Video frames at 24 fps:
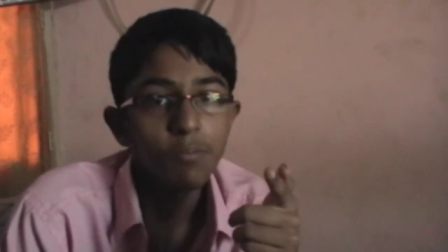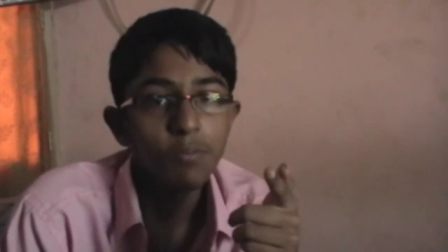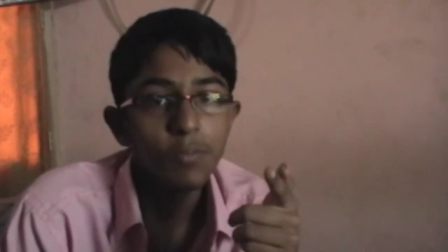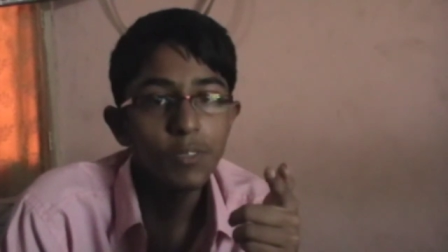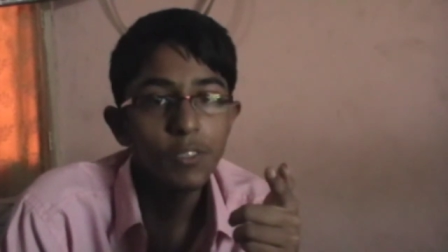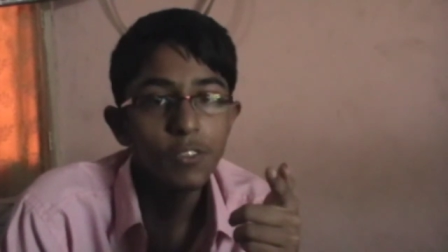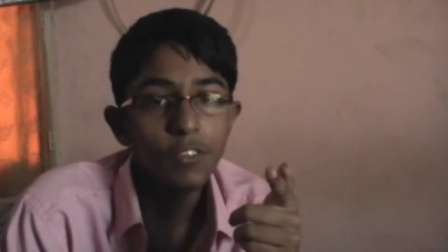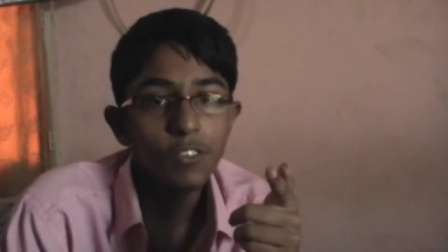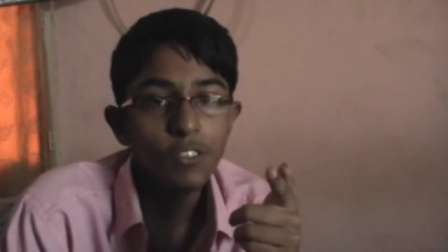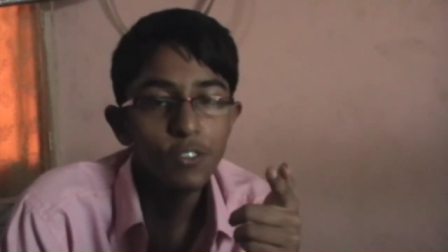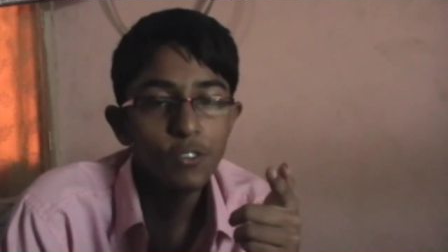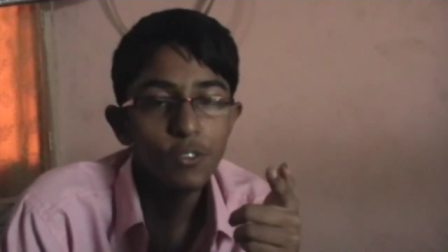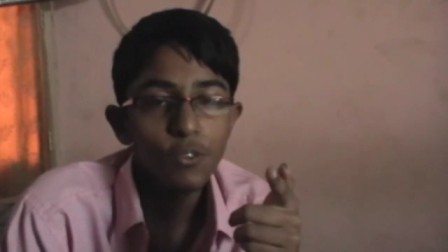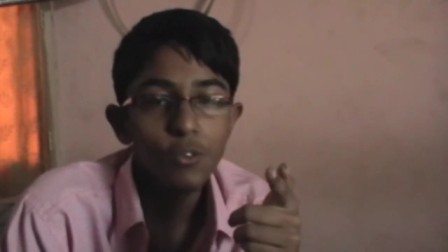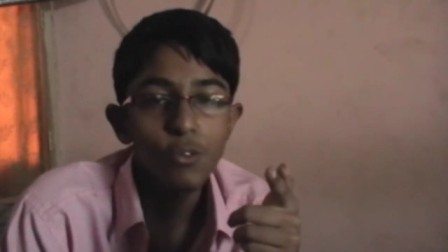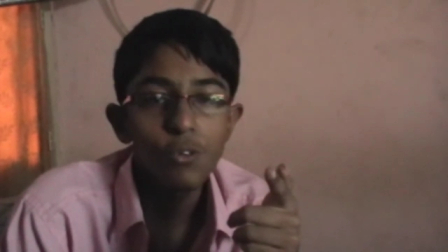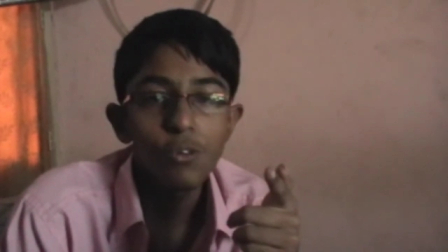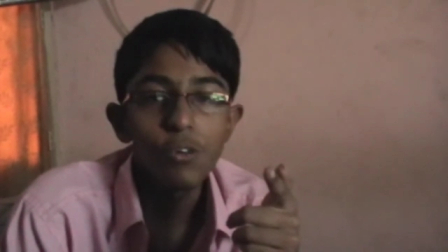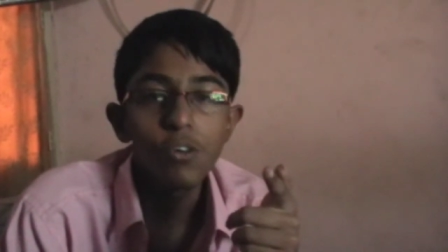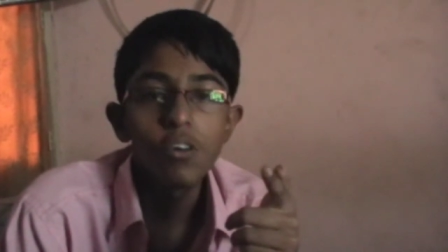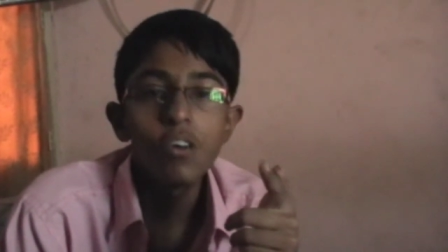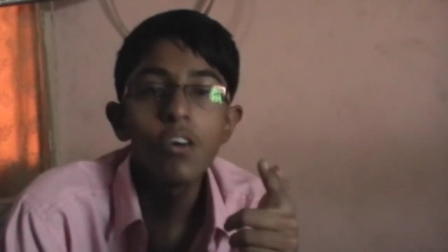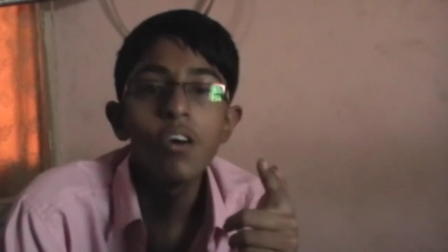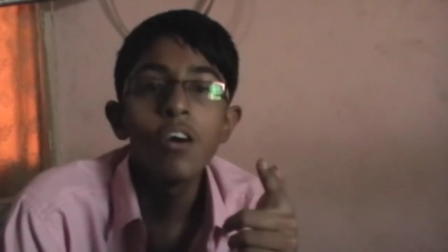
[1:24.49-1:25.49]
music
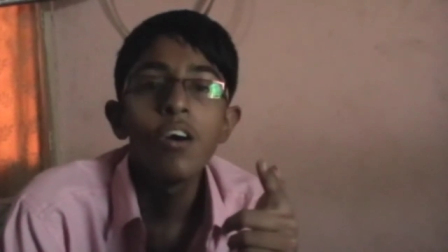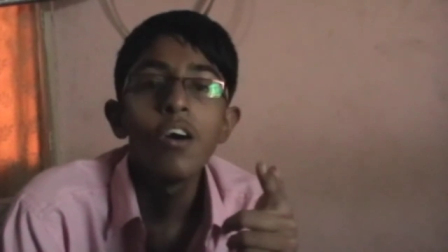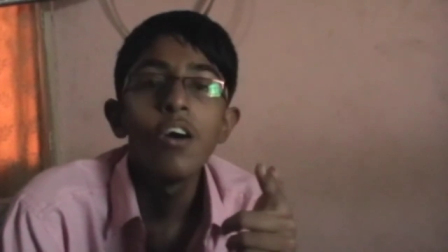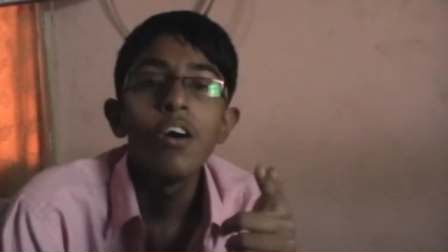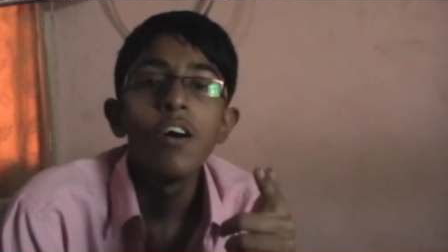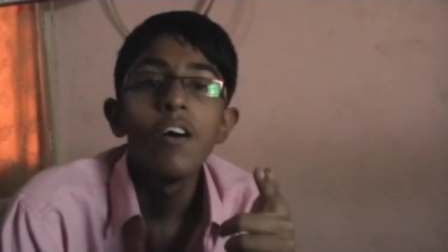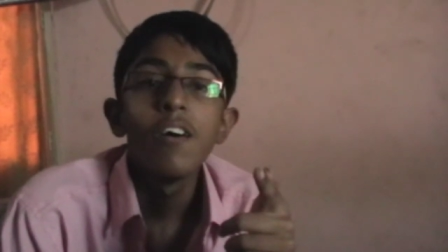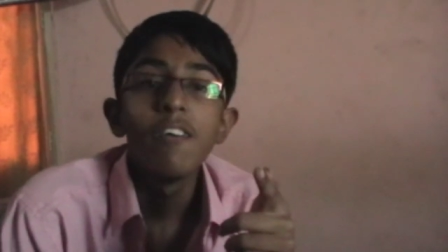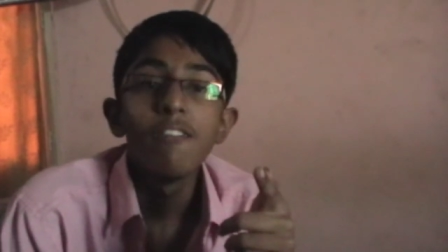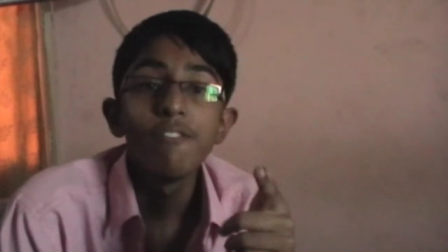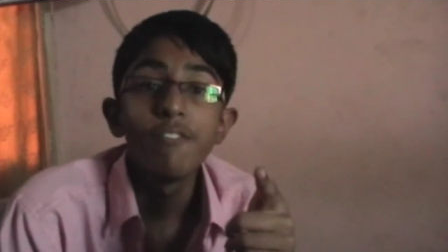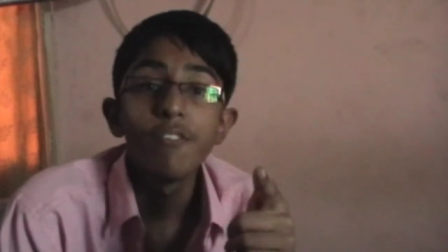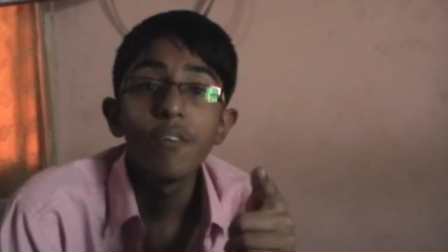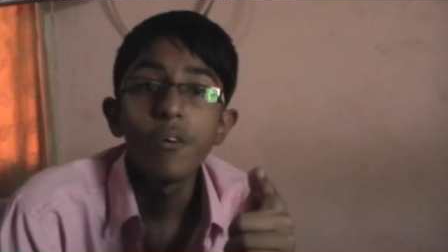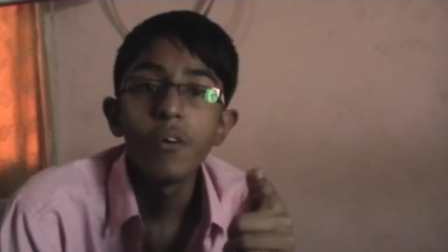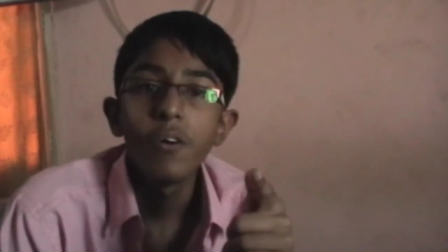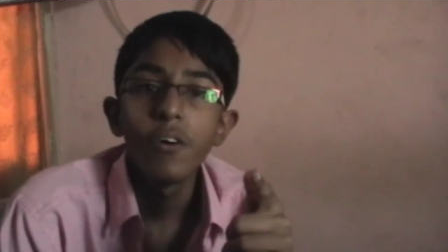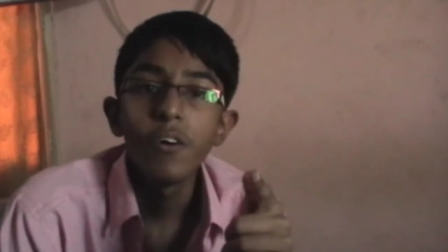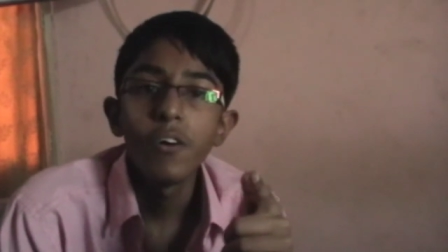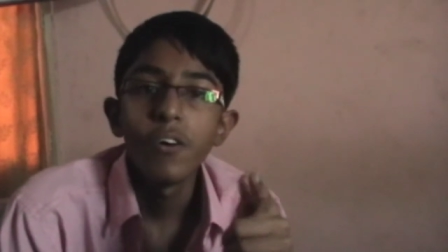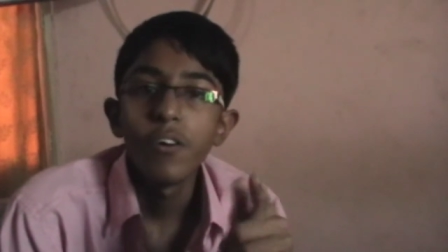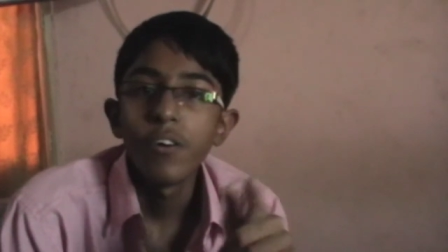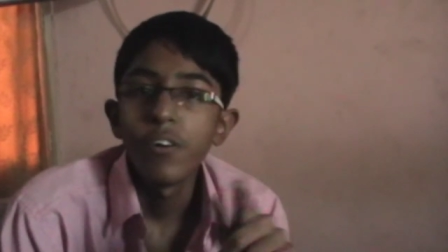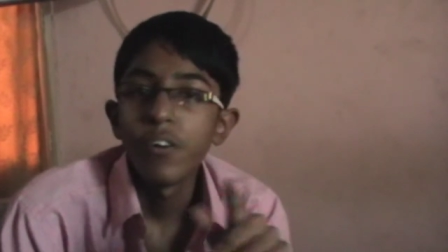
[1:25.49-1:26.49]
score
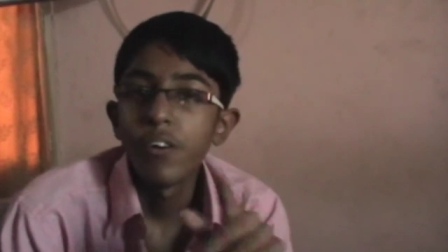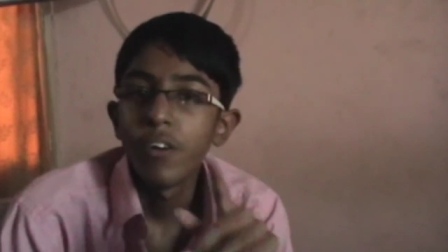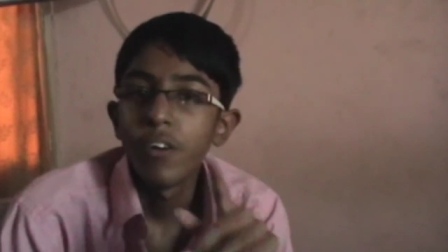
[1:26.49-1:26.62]
for